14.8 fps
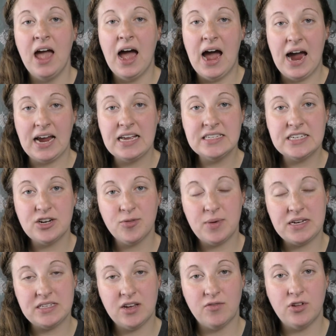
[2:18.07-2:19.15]
I consider
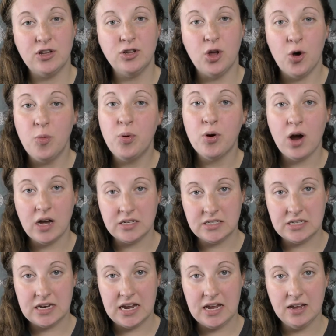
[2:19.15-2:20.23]
myself a low
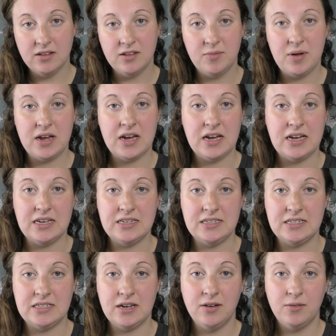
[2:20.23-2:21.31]
porosity
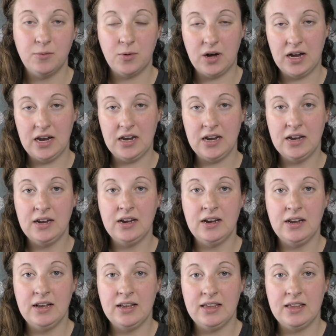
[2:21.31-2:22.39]
because 1,
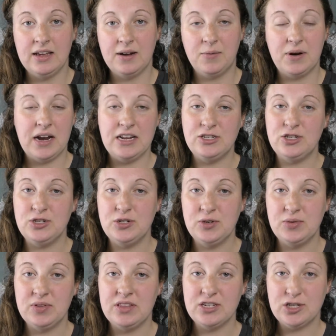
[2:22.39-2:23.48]
when I
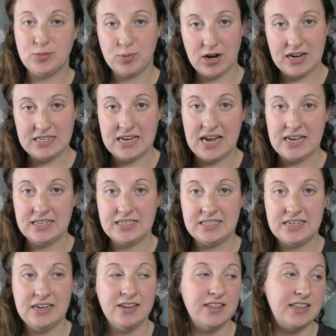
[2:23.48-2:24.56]
do the spray
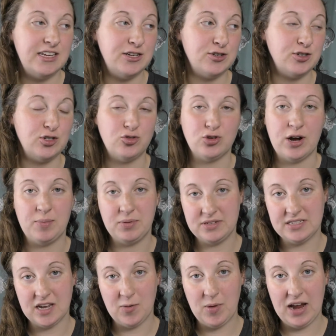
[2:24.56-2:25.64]
test, there's
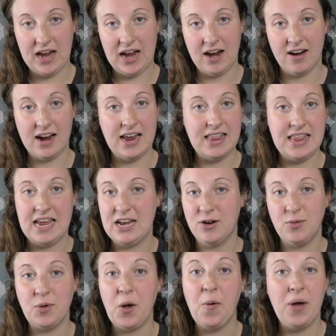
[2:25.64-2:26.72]
droplets on my hair and they
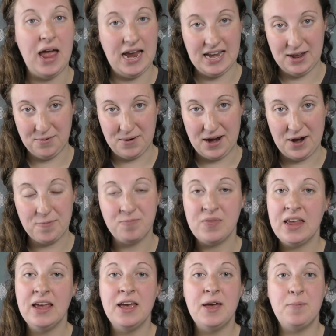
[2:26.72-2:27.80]
don't go anywhere.
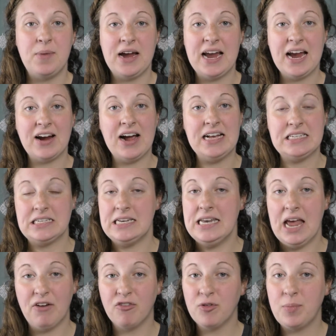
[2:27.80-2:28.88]
My hair has
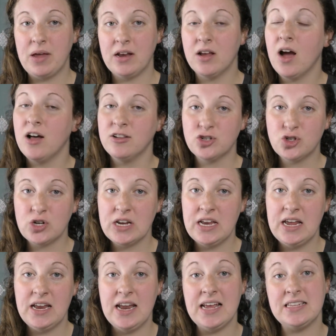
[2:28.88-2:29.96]
never been color
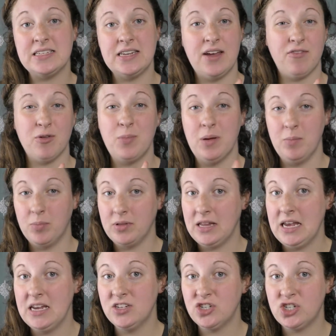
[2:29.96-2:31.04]
treated. It's never been
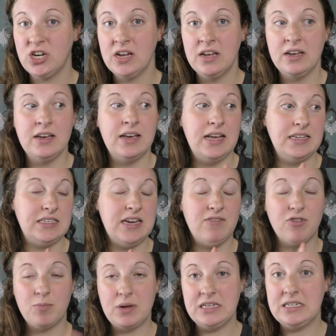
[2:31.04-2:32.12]
bleached. It's
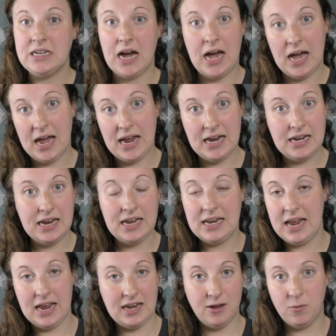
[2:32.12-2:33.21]
never been dyed in
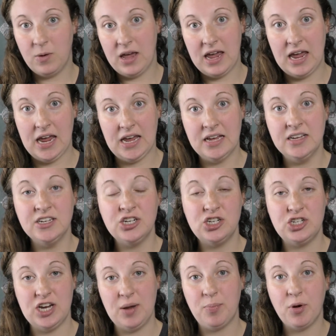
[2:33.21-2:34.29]
any way,
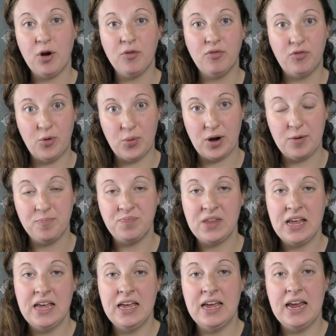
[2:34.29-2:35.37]
shape, or form.
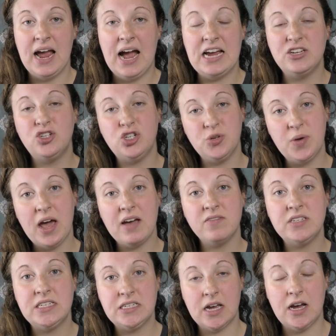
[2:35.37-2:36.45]
I do have
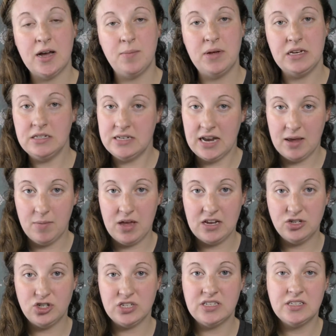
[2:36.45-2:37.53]
some
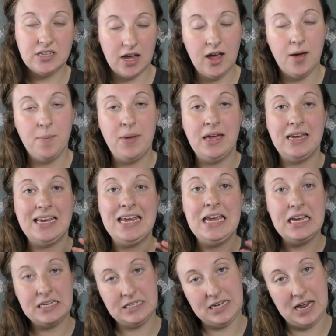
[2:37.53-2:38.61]
damage, some
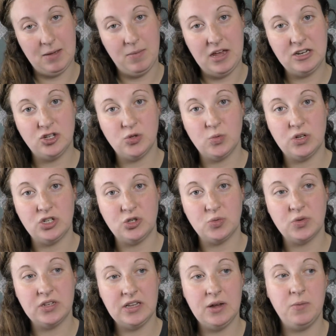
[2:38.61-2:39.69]
heat damage, which
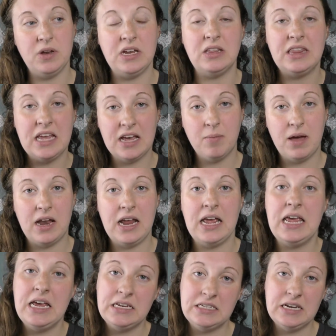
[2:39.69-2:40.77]
really, when you think about it,
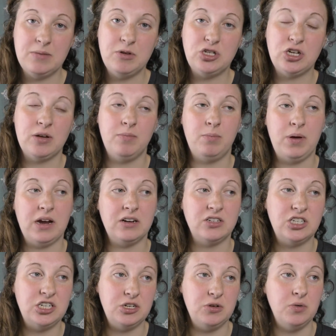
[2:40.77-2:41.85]
heat damage compared
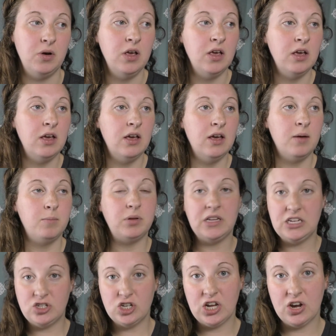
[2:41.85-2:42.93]
to
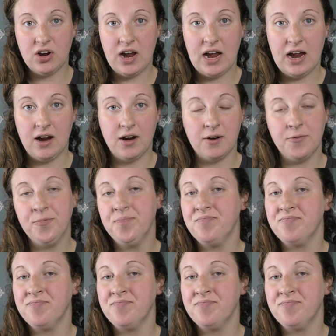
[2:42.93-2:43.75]
bleaching your hair